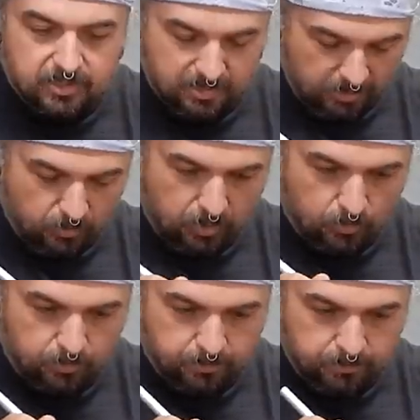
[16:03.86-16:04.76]
Hey,
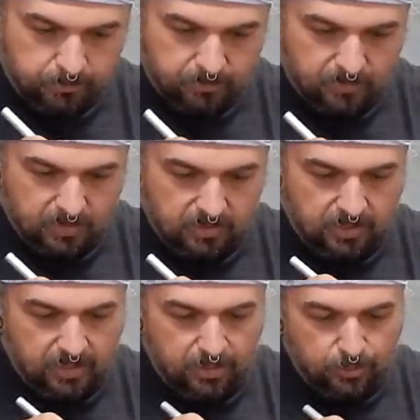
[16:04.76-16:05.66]
Ronald.
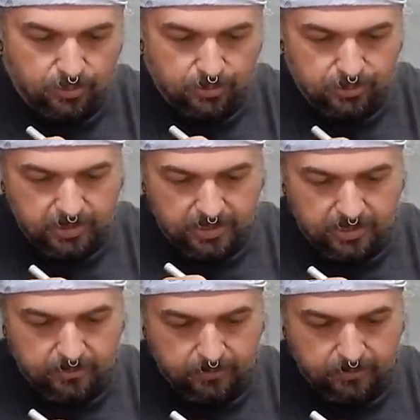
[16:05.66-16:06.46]
Yeah, you're a good kitty.